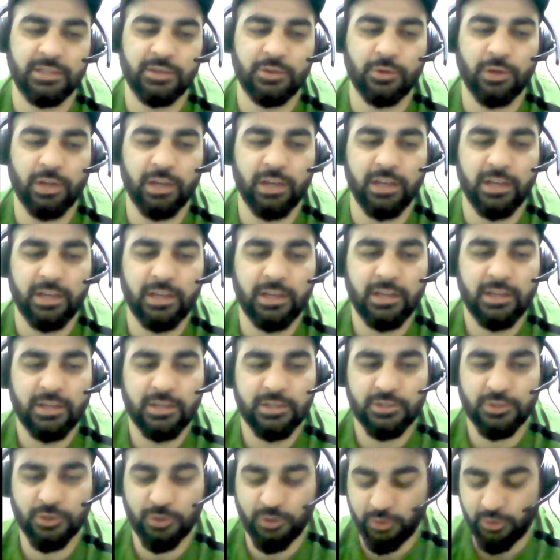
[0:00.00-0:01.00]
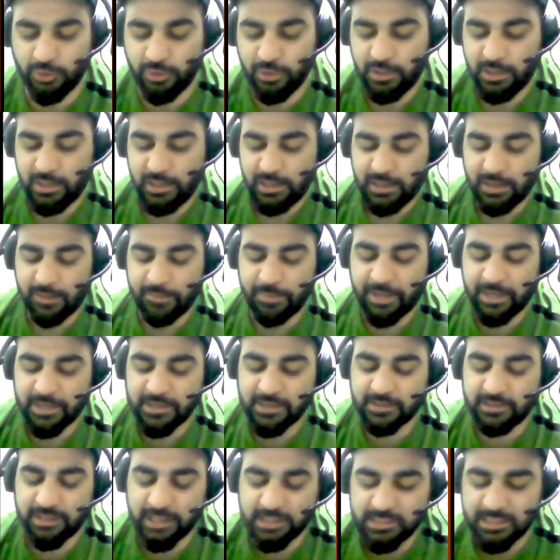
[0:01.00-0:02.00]
Okay, so because
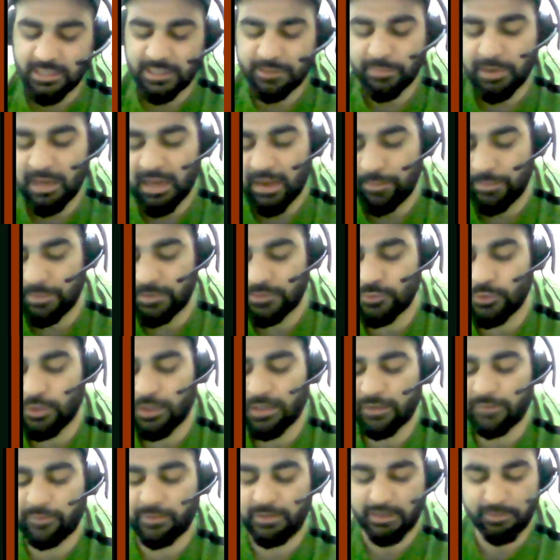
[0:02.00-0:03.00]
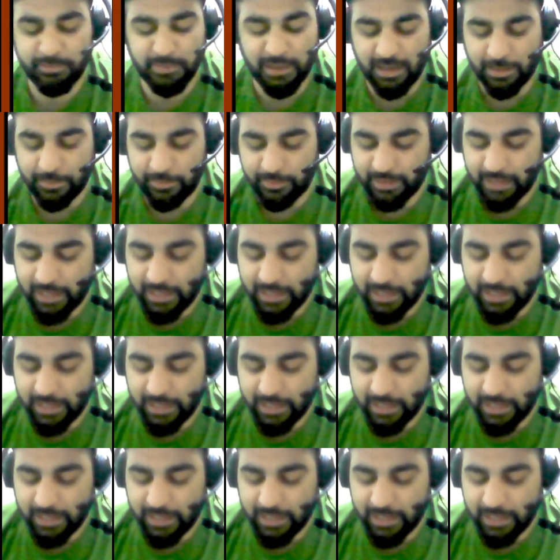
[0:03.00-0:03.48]
of this it may happen, so underfitting may happen.